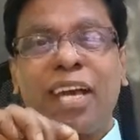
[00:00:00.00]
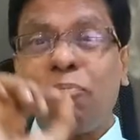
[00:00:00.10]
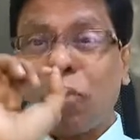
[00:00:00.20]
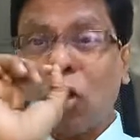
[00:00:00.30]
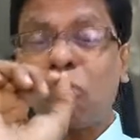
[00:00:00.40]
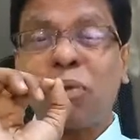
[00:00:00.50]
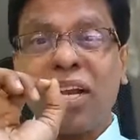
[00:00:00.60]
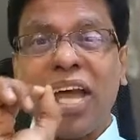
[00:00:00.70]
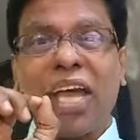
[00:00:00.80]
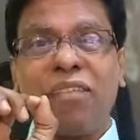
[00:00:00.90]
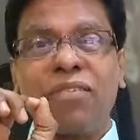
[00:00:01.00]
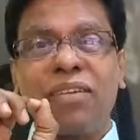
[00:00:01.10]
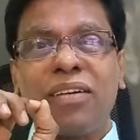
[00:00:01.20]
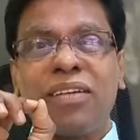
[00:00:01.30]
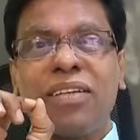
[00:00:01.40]
a prosperous life,
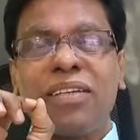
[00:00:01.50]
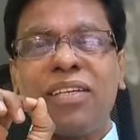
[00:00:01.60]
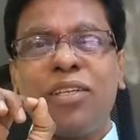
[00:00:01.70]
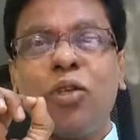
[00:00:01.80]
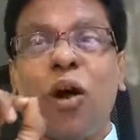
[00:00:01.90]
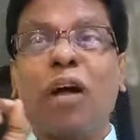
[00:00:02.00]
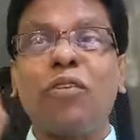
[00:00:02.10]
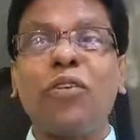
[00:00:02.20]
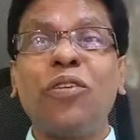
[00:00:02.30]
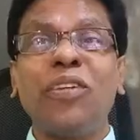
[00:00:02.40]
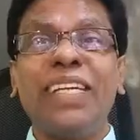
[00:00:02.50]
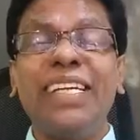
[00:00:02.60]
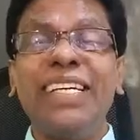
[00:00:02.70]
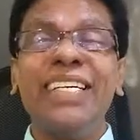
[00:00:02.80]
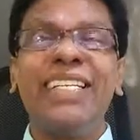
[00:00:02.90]
you have to
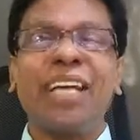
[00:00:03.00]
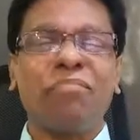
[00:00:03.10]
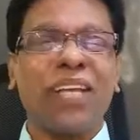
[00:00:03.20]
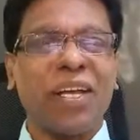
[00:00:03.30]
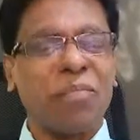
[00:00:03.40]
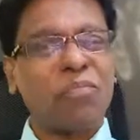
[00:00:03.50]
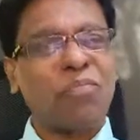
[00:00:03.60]
learn something.